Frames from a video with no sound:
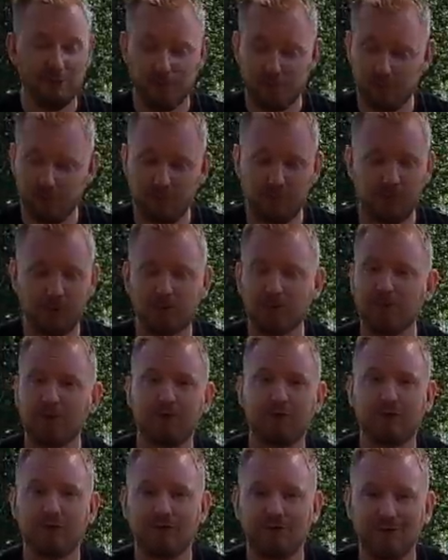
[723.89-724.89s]
there was no blocked
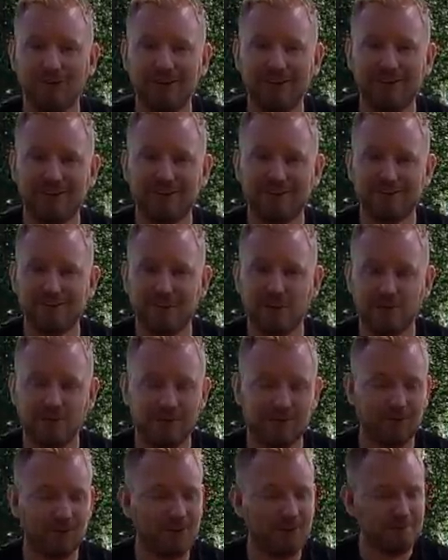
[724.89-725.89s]
off seats on
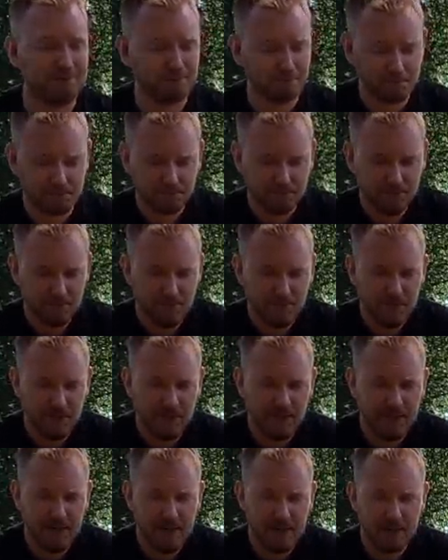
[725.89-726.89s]
this one.
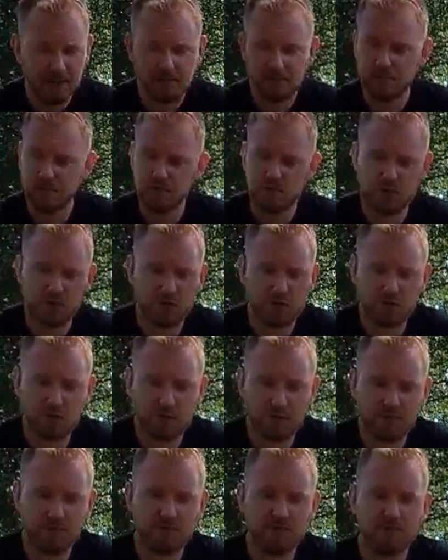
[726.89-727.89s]

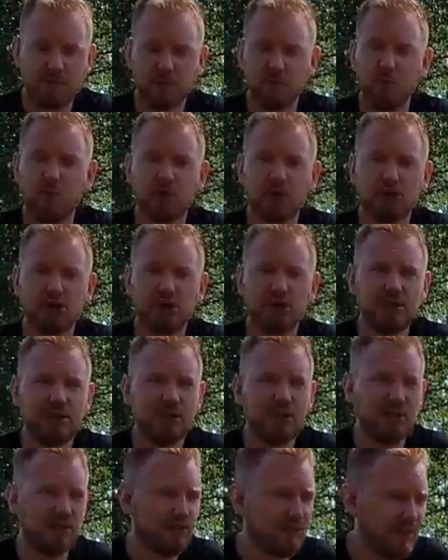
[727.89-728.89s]
Just some water,
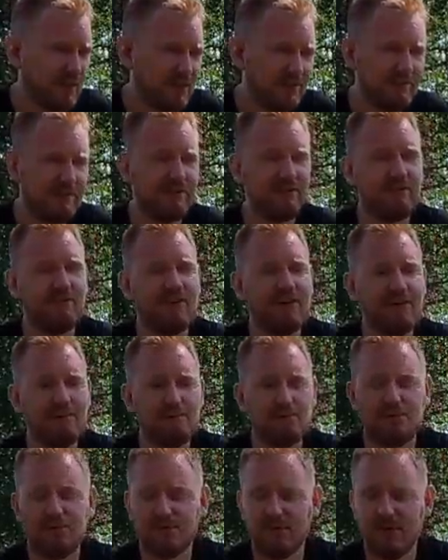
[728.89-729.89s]
sanitary
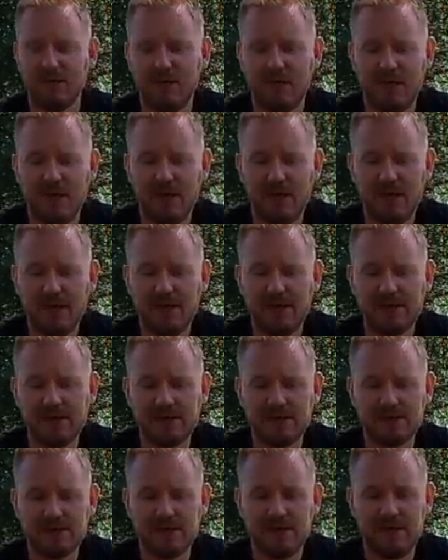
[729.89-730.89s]
wipes,
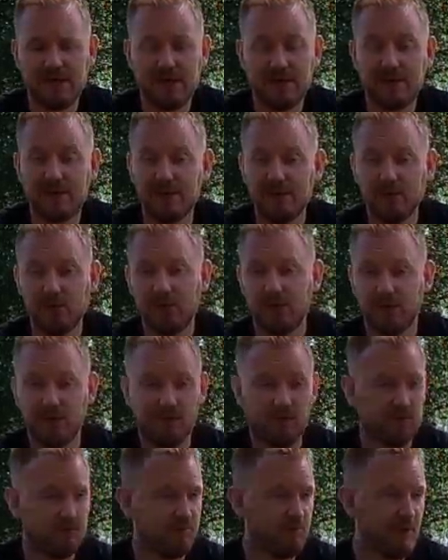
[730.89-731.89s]
and then
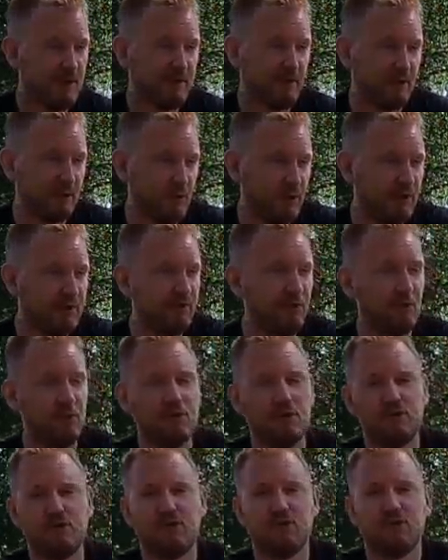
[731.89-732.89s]
we made our way
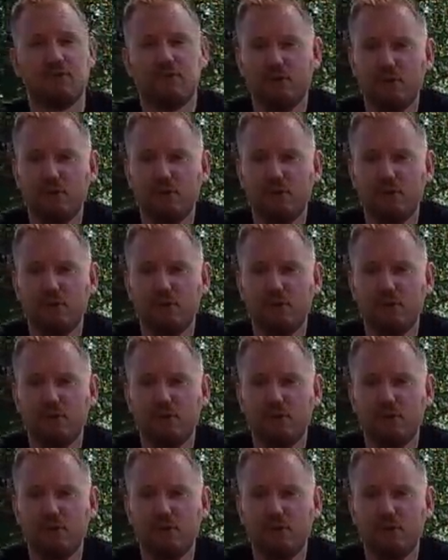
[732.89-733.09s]
towards